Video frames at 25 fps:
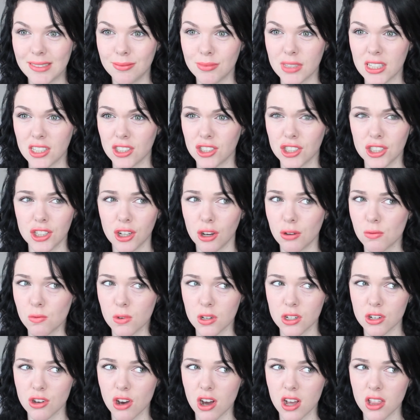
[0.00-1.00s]
because you don't
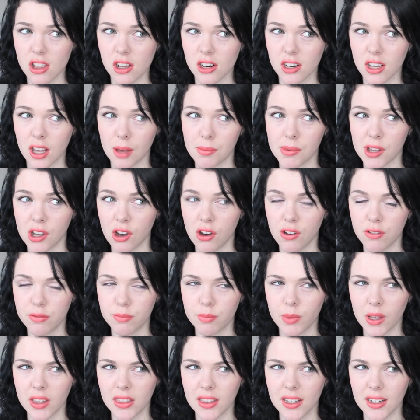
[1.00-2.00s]
want your eyeliner coming off,
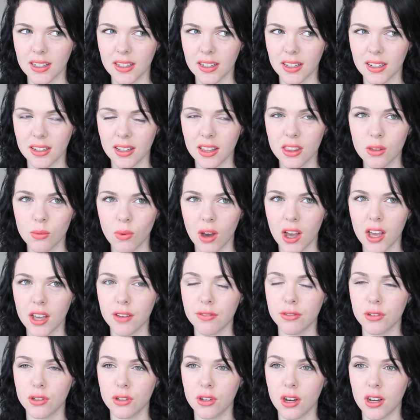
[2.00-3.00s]
but then in another way,
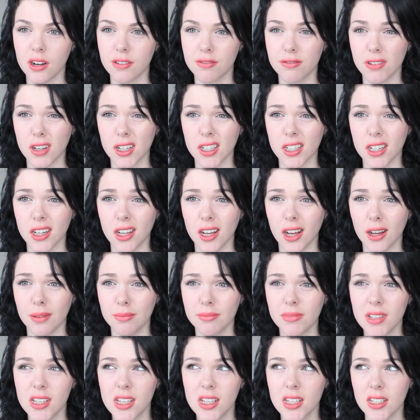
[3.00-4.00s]
if you kind of fuck it
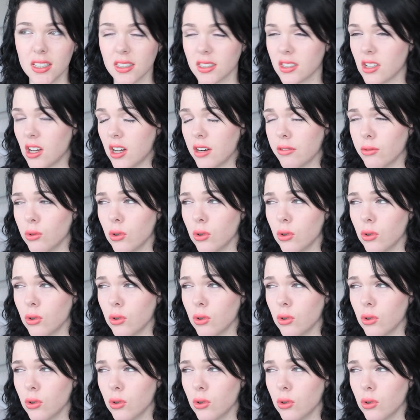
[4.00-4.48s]
up, it's kind